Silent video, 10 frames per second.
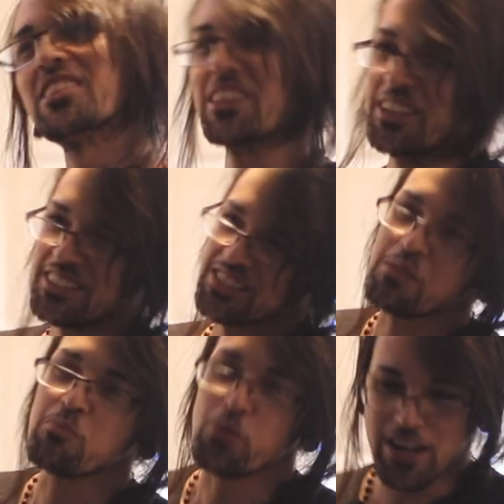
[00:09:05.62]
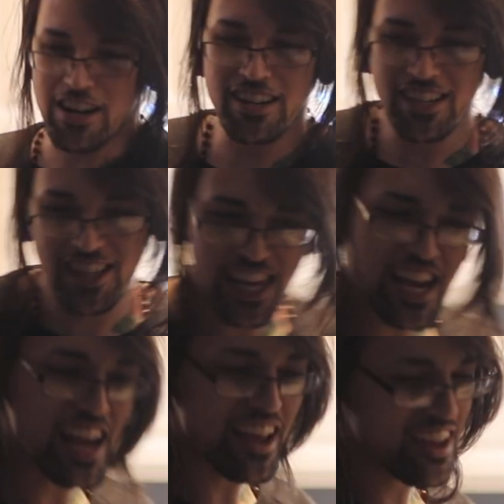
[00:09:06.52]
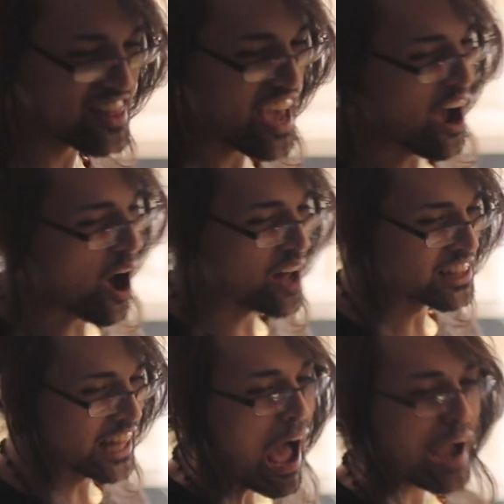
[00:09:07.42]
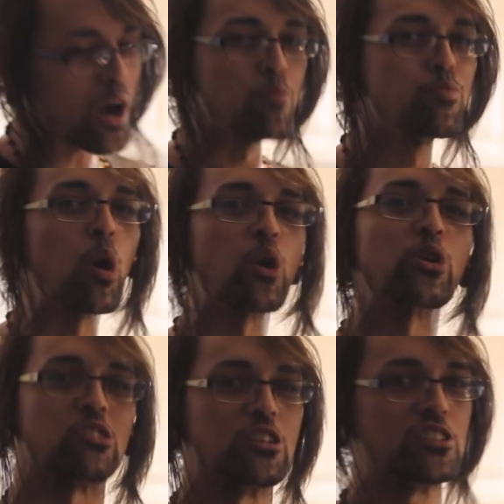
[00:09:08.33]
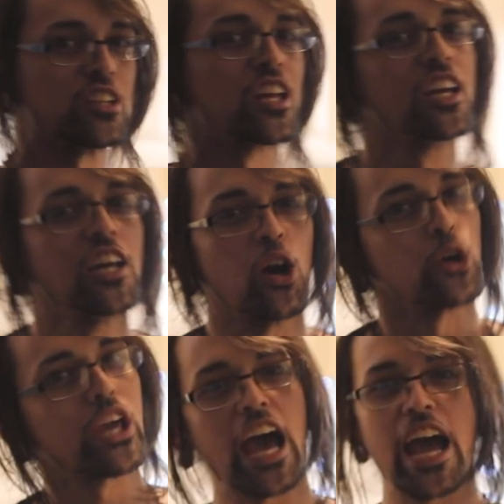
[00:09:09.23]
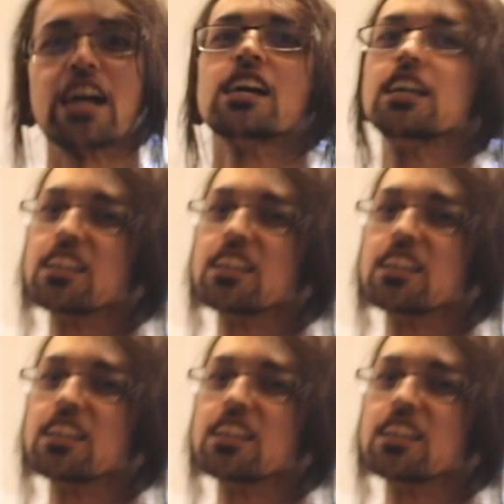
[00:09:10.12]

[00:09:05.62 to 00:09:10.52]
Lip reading: there's some weird thing, they unlock a portal, okay?